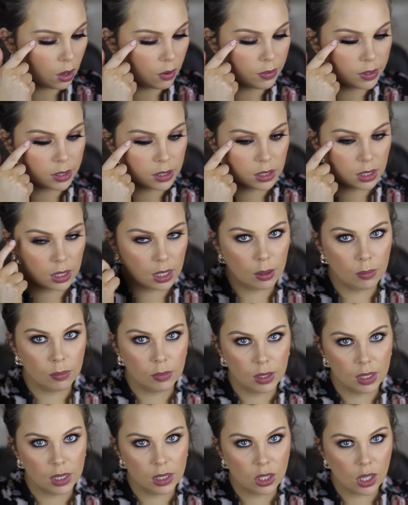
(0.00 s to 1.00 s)
Obviously,
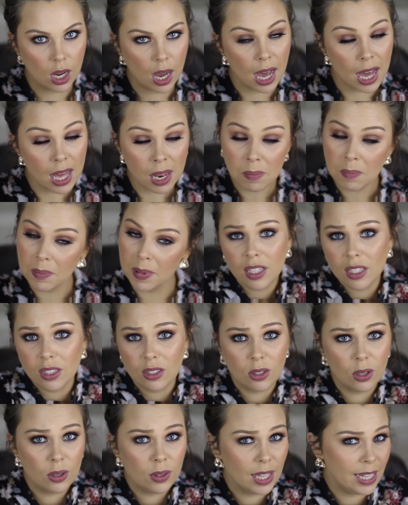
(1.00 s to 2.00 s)
I'm really tired.
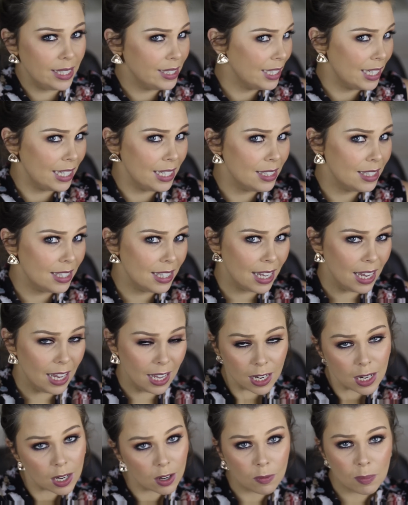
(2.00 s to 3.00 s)
So that is the
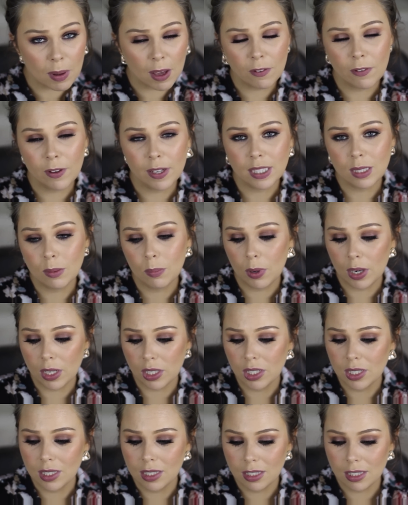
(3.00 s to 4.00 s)
end of my first
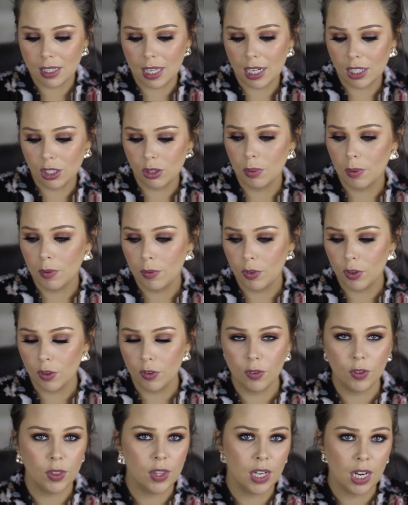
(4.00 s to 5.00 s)
impression slash
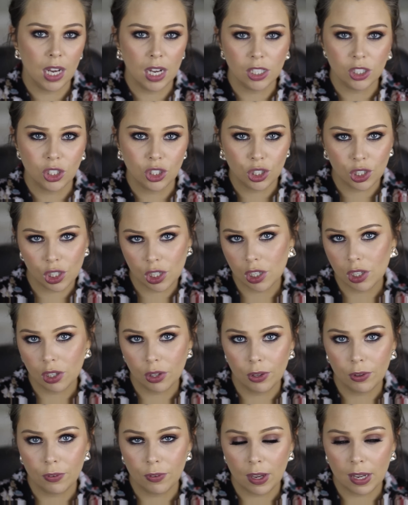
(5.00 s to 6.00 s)
review for the Nars Sheer
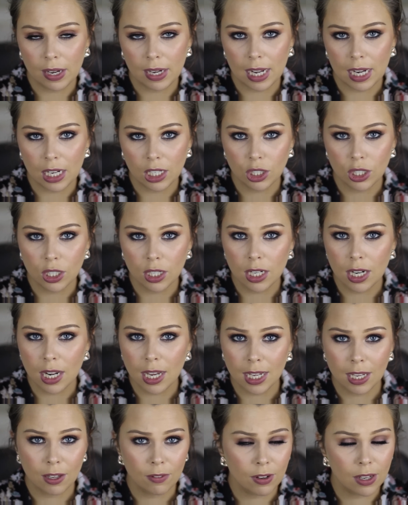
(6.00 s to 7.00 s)
Glow Foundation.
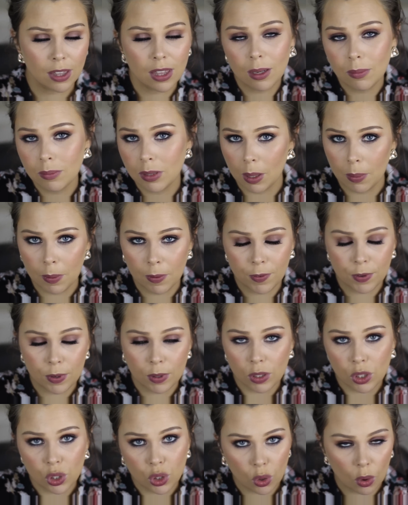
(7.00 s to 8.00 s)
Give it a thumbs up if
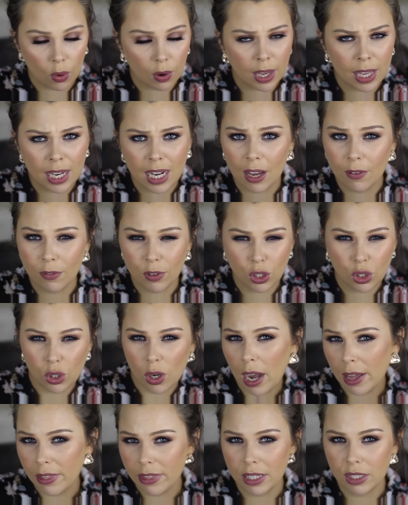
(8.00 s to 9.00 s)
you enjoyed. Have you
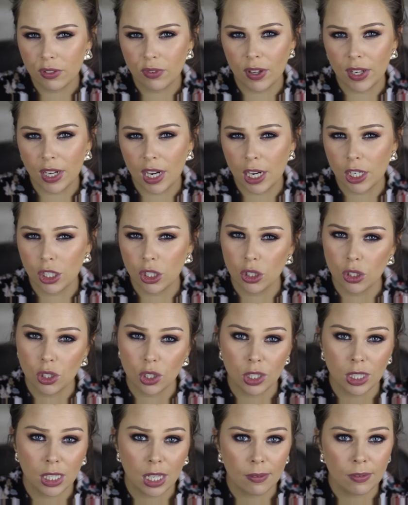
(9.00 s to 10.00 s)
tried this foundation?
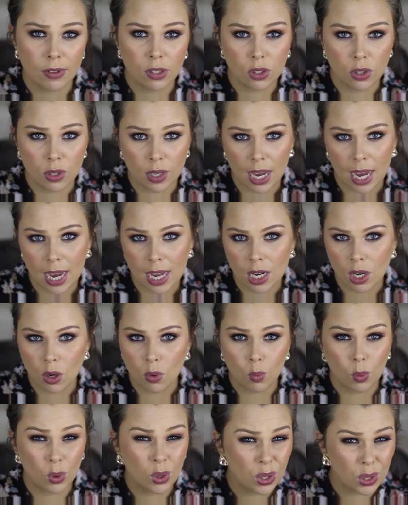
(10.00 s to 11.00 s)
Do you love it? Do you hate
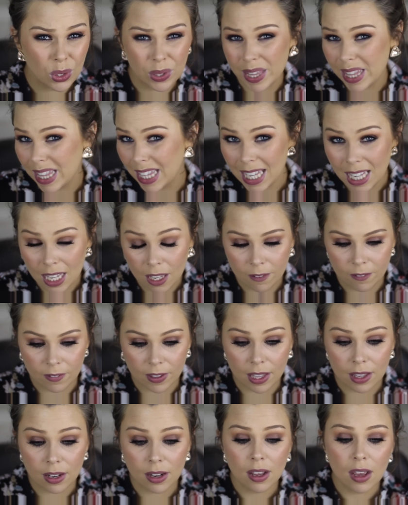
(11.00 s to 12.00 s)
it? What do you think of
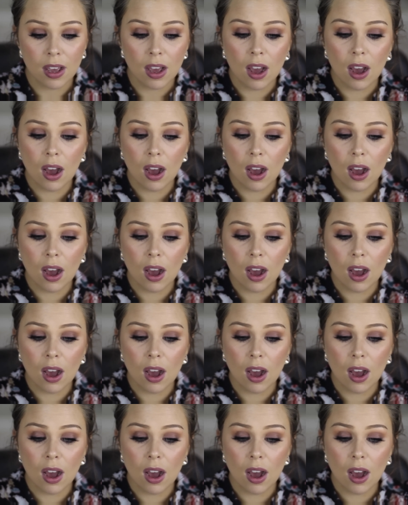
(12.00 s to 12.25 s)
it?